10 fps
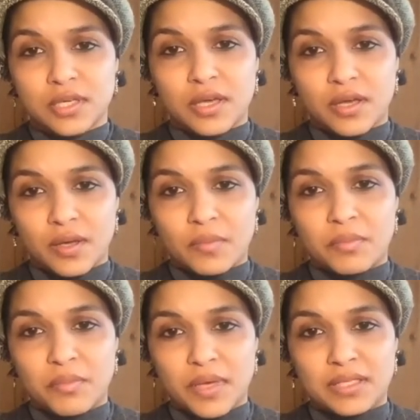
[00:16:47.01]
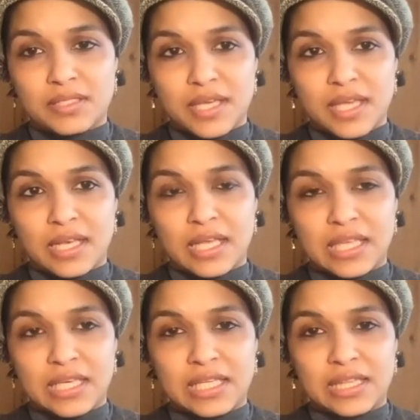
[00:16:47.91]
And I
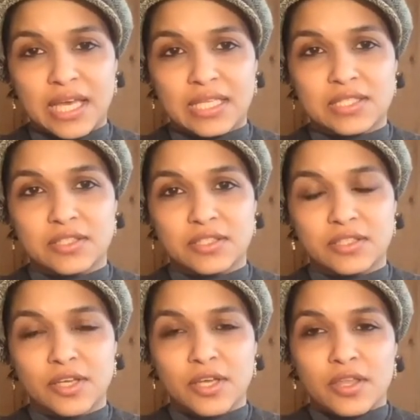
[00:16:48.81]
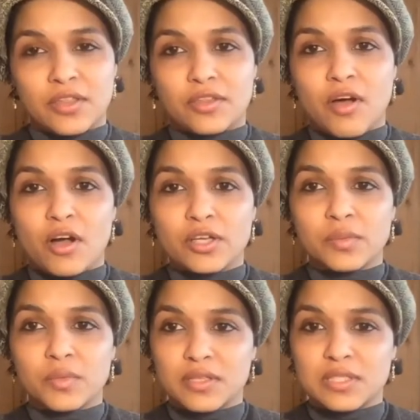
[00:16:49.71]
think that's the
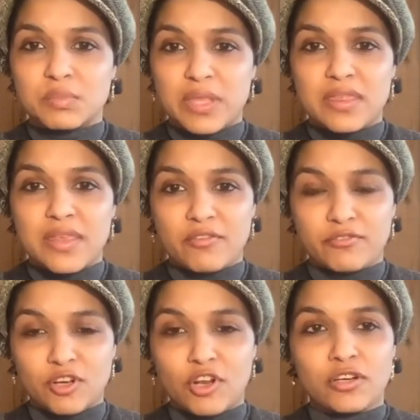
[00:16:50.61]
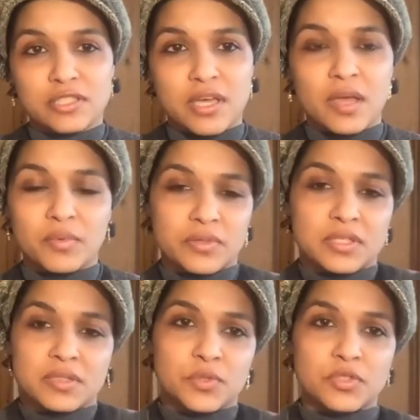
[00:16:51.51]
argument that's been there for a long time. All these
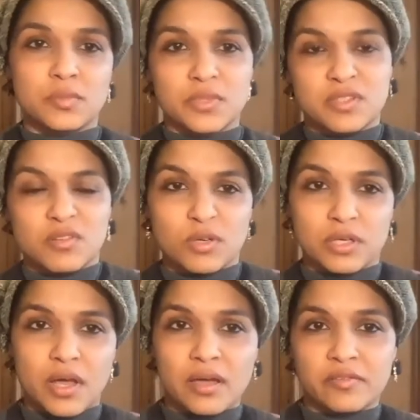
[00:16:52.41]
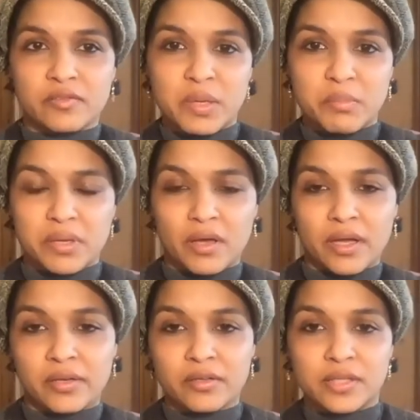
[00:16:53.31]
small tumors, they're all kind of a bit benign,
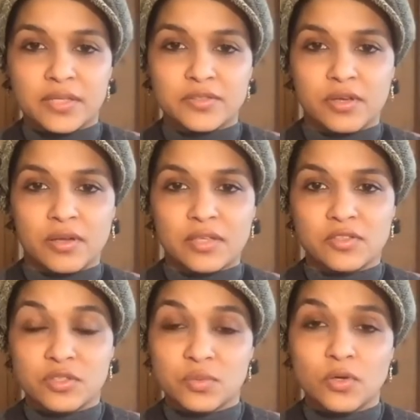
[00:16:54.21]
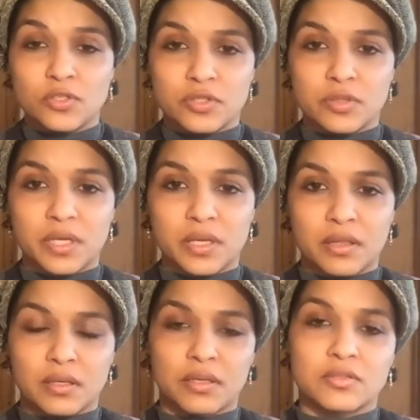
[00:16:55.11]
aren't they? So let's just watch them. And I
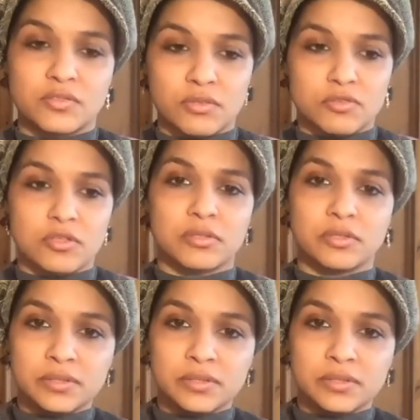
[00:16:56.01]
think that's not true.